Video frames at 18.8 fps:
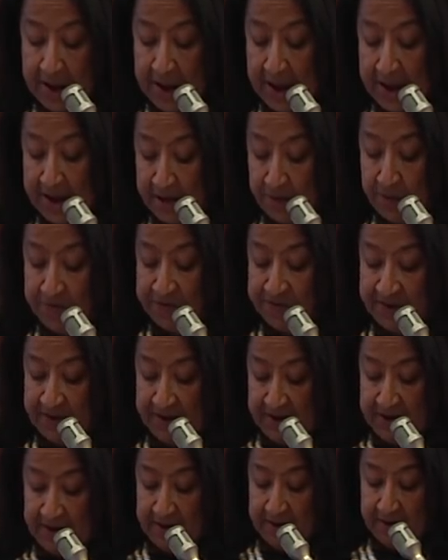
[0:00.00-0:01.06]

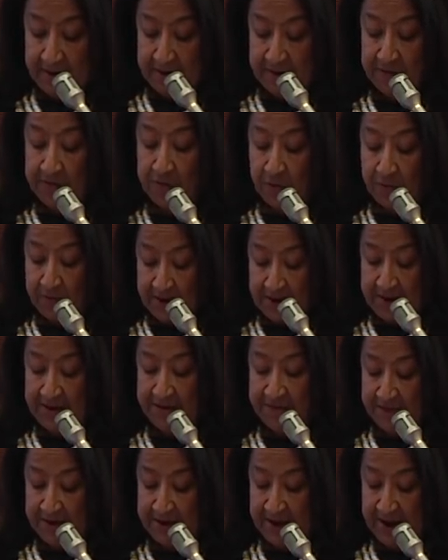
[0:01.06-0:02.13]
AUC is already
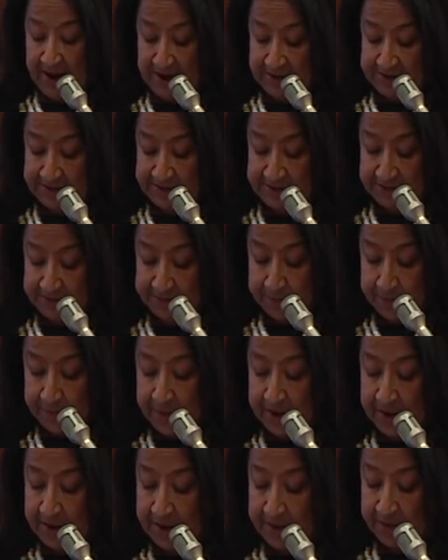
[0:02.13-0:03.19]
very active
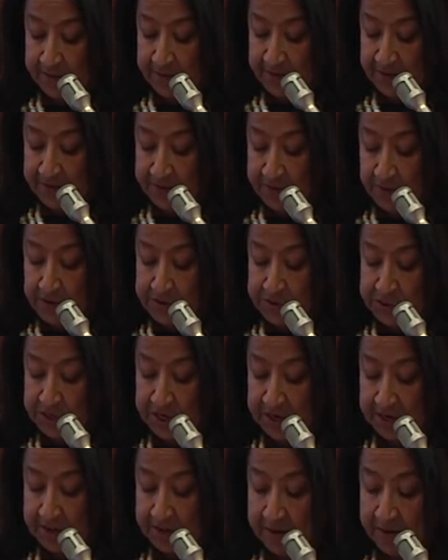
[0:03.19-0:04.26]
in
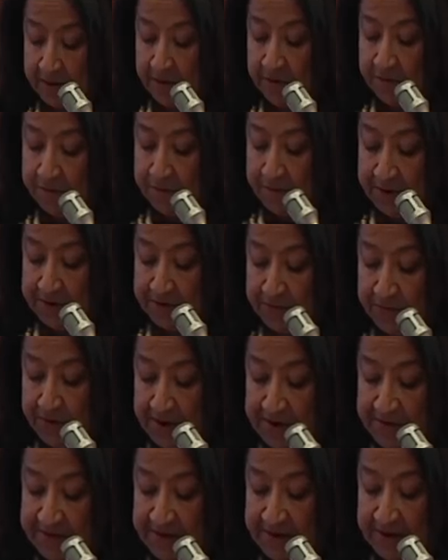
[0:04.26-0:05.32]
researching
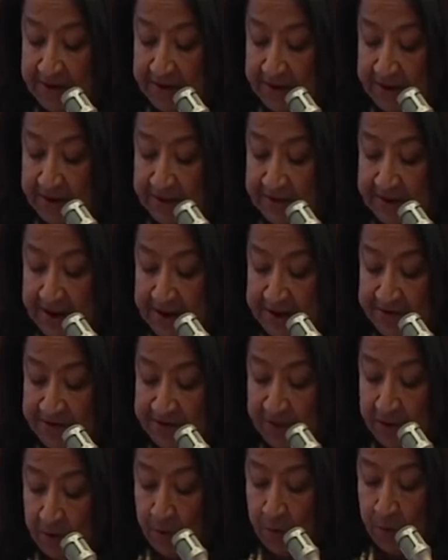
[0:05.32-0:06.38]
fundraising in the
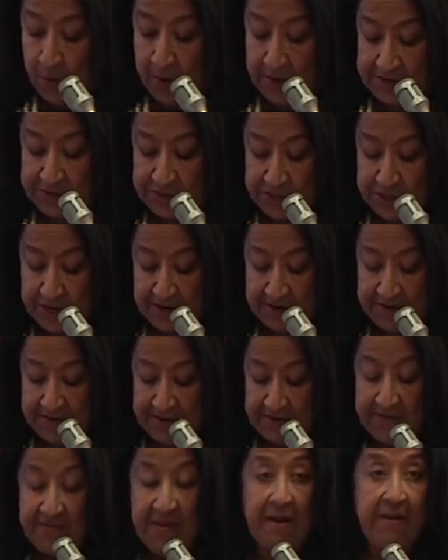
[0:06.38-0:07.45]
NGO and
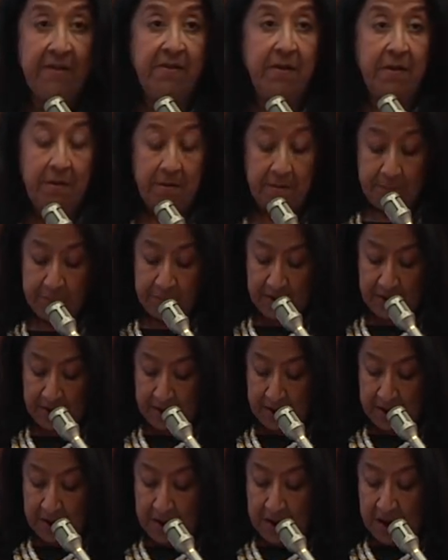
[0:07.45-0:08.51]
charity sector.
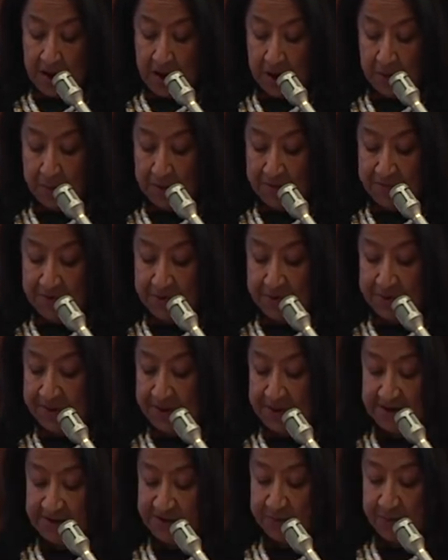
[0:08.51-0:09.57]
However
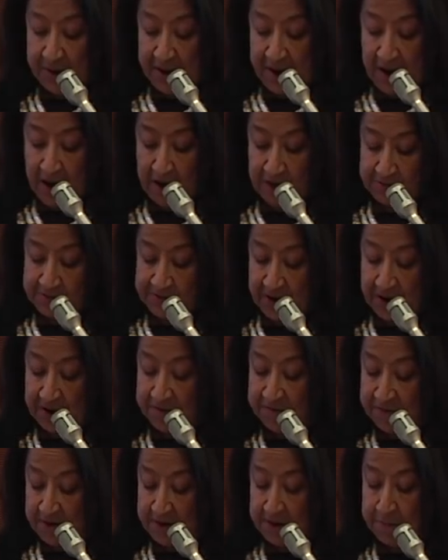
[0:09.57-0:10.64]
things play out, I
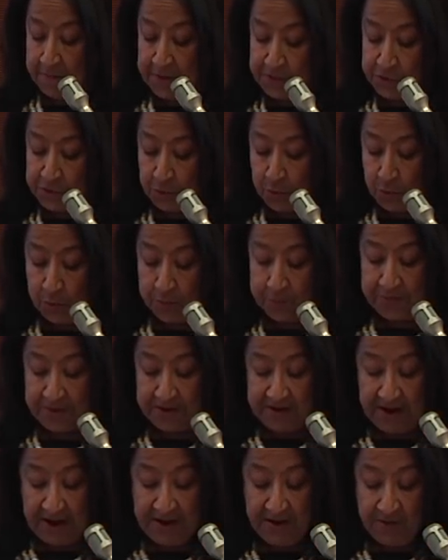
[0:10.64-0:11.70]
very much hope
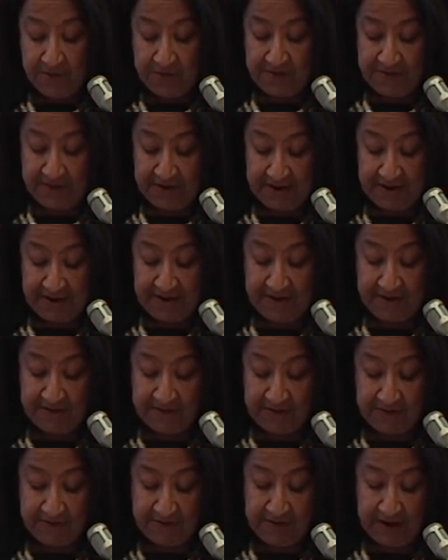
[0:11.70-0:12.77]
that AUC
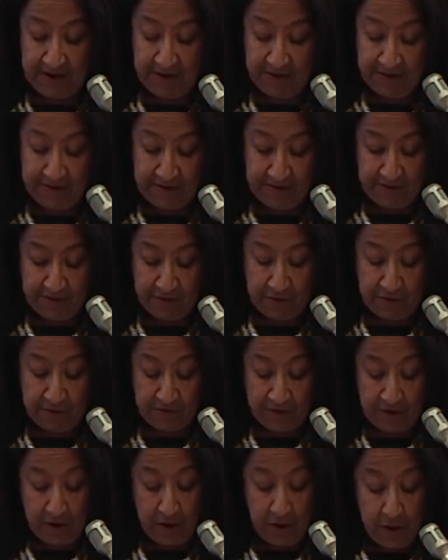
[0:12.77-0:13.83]
existing
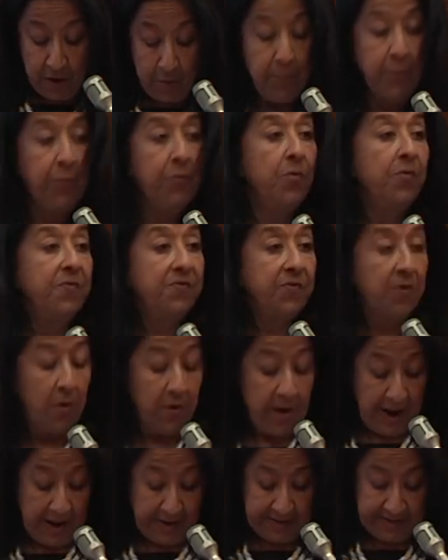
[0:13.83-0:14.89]
research proves
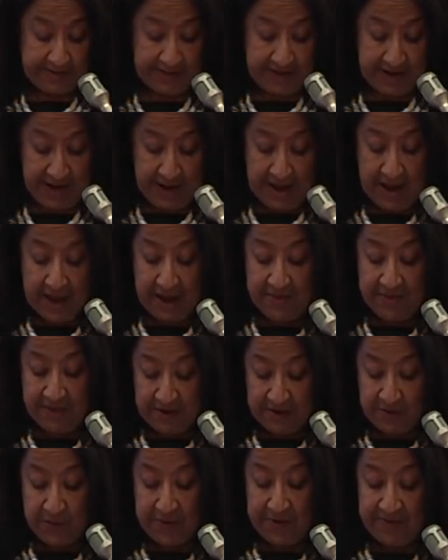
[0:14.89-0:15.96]
correct and
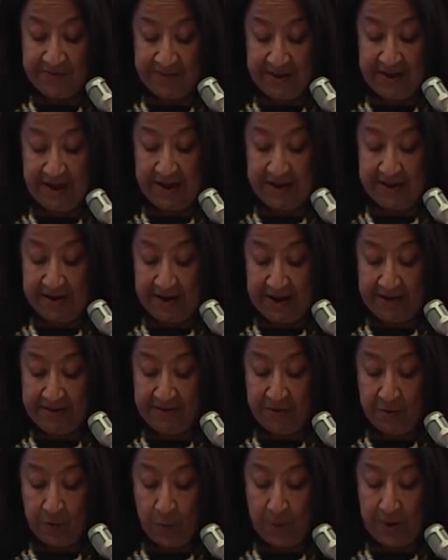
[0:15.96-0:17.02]
that we see a
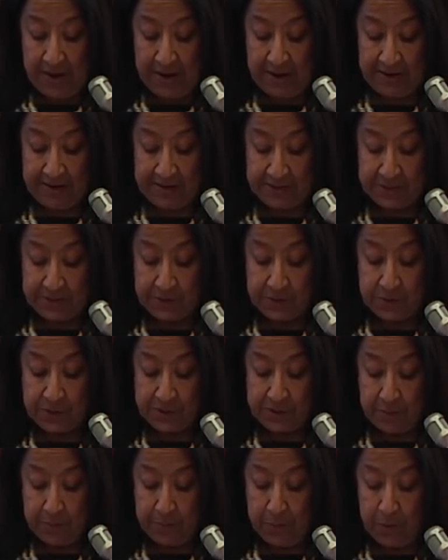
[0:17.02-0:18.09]
greater willingness to
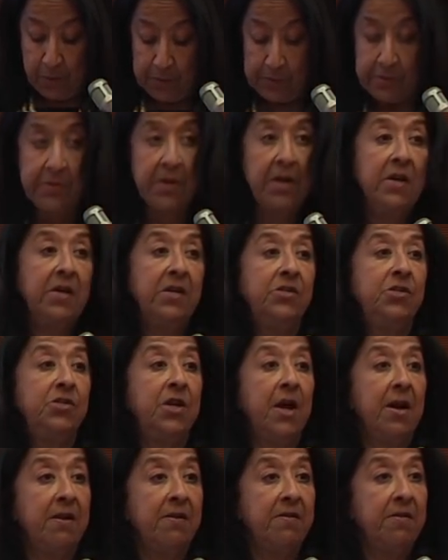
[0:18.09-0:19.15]
support
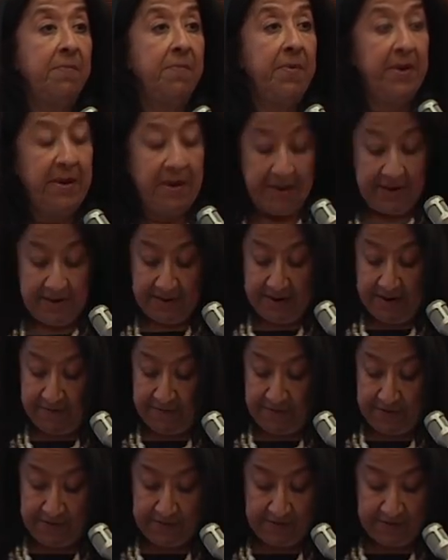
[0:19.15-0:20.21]
charitable
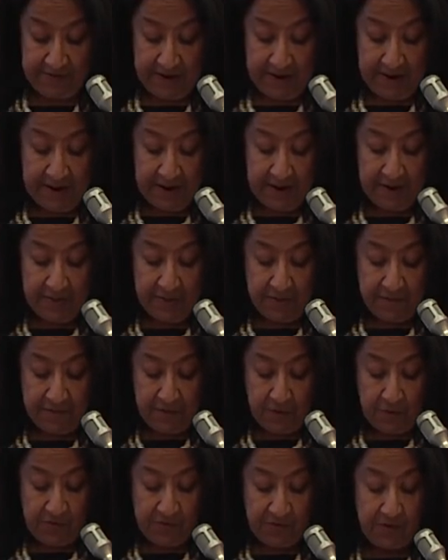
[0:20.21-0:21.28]
endeavors in the
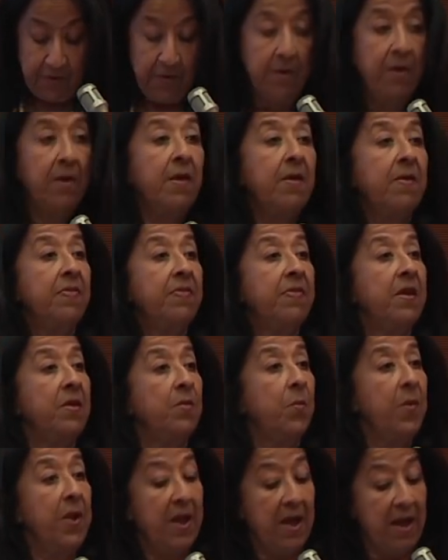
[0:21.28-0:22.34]
future
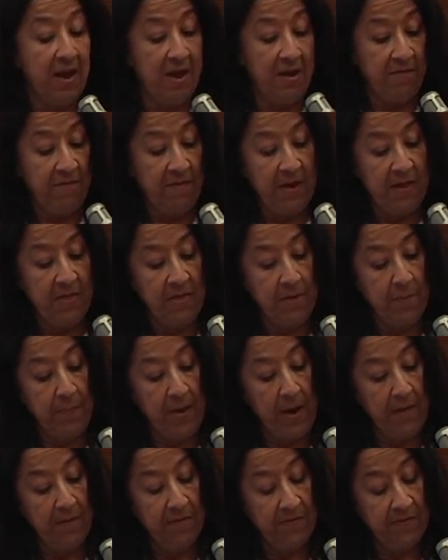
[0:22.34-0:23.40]
than we have in the
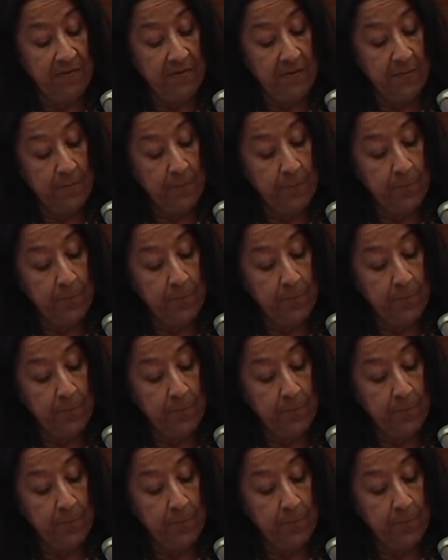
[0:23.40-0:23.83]
past.